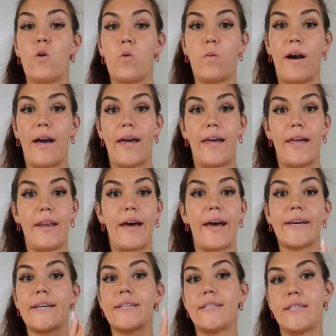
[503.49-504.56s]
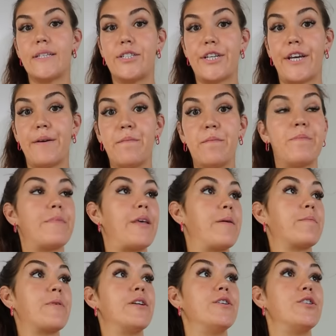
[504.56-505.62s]
When I get to the gym,
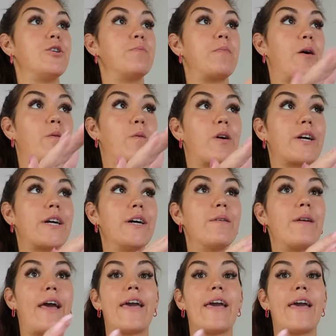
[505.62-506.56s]
I'm gonna do my workout